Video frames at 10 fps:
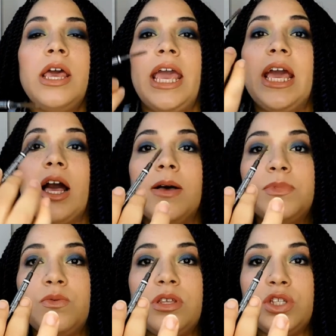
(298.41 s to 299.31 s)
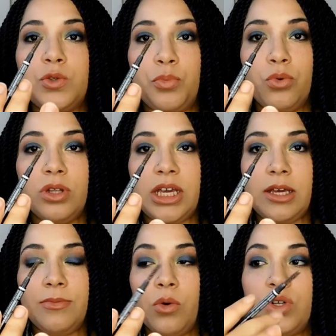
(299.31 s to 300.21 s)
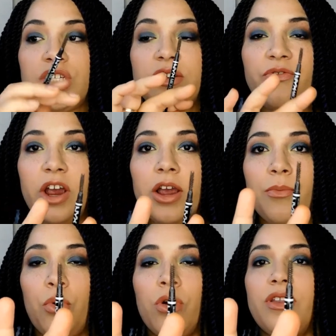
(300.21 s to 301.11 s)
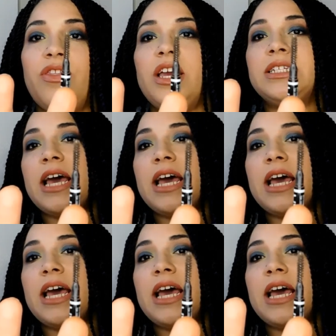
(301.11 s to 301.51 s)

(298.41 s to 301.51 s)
It comes with a spoolie, which is a very important thing to